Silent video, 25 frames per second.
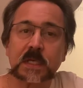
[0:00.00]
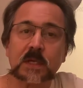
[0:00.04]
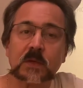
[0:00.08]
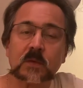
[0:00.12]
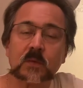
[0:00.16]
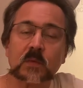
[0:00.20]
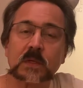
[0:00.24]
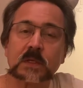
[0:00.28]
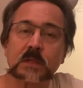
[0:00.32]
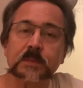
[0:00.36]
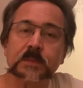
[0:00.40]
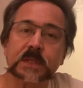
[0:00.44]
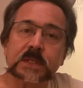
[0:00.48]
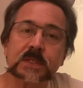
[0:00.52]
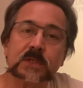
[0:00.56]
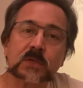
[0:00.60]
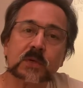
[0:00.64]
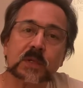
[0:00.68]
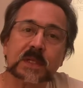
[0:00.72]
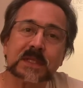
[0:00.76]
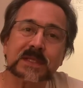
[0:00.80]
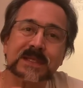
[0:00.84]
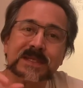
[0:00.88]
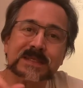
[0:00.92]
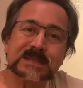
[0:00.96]
We're going to be
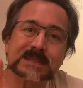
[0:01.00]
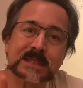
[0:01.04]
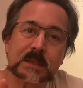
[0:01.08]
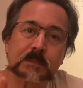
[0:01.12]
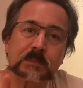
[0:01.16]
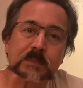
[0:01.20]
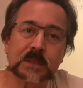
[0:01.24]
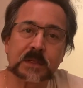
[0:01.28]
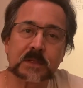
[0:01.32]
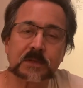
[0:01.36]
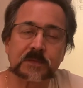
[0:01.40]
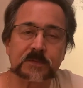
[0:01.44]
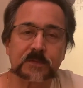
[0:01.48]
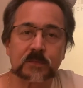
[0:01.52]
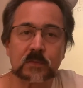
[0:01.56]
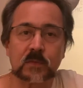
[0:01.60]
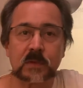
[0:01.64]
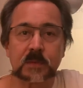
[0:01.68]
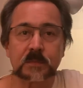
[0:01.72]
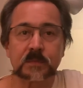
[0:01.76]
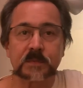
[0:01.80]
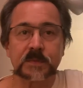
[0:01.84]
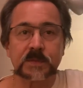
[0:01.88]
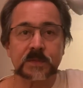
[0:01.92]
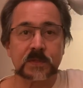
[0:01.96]
doing the simplest form.
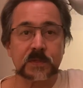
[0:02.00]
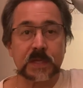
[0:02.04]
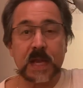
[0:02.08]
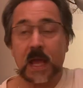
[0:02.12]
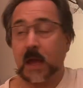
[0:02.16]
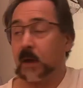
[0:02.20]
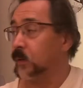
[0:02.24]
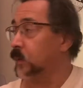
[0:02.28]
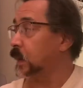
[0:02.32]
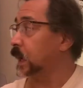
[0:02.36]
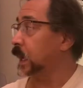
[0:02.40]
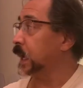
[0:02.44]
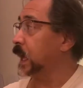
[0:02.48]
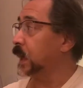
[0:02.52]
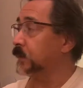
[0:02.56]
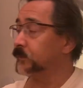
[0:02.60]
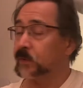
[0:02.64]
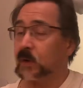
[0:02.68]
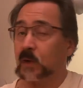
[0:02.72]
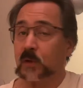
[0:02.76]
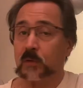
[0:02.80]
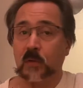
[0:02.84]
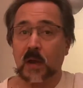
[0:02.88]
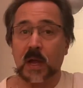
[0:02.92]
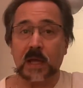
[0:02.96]
So now I have a
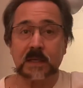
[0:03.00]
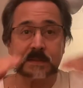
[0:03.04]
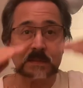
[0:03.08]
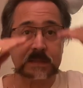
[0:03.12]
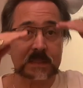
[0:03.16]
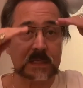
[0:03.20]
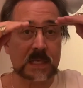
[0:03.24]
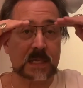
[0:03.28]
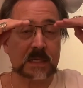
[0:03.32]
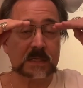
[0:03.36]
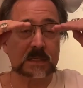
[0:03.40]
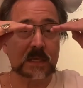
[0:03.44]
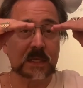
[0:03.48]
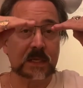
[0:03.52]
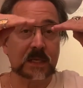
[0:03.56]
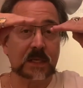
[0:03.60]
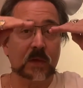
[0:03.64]
horizon line,